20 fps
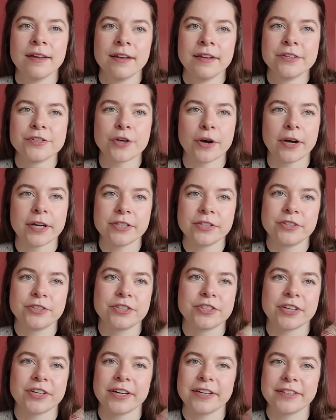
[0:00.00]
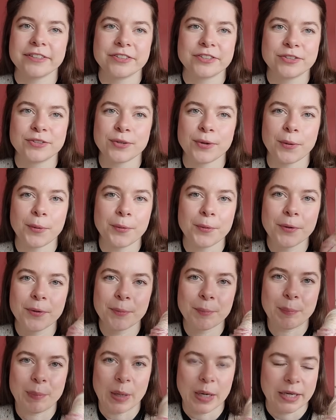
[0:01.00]
So I decided to
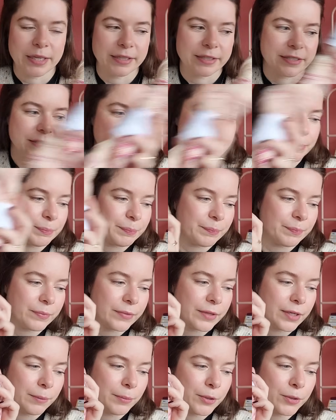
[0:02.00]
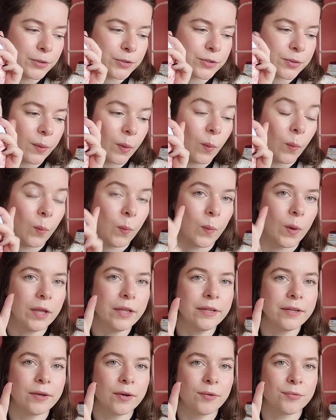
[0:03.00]
buy this because
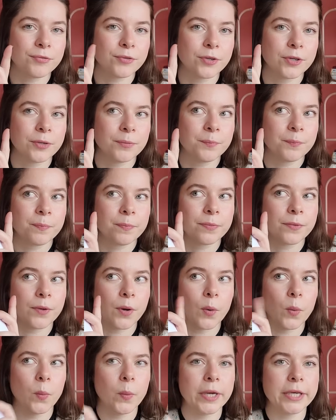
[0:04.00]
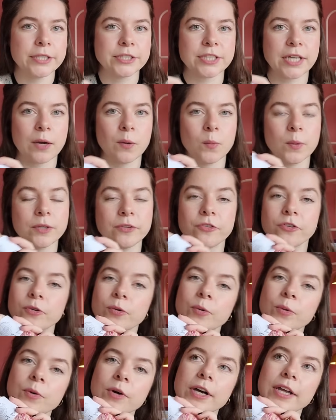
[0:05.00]
one of the ways I want
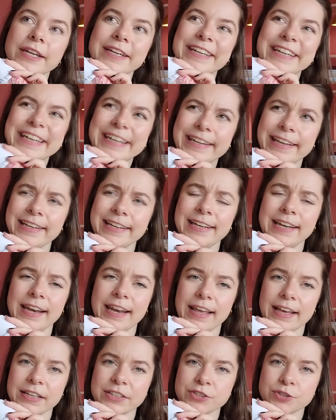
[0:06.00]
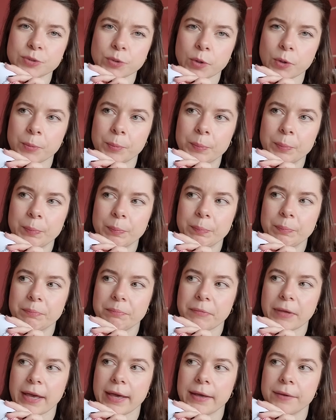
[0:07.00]
to knit less or
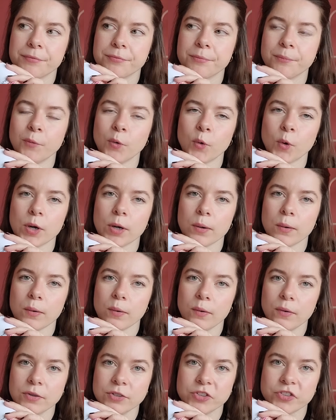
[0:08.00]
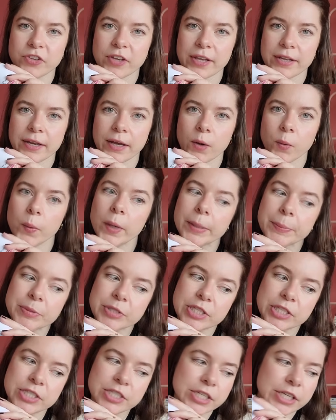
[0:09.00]
have more long-standing whips
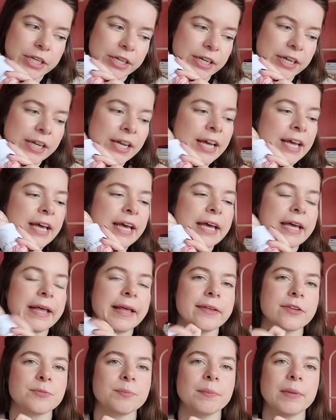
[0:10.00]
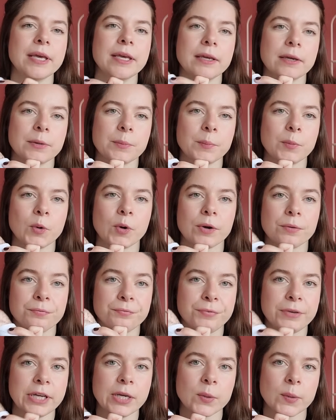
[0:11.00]
this year is make more
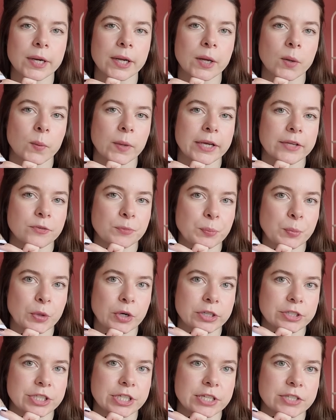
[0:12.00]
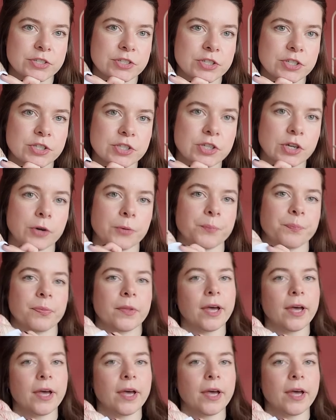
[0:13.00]
fingering weight projects. So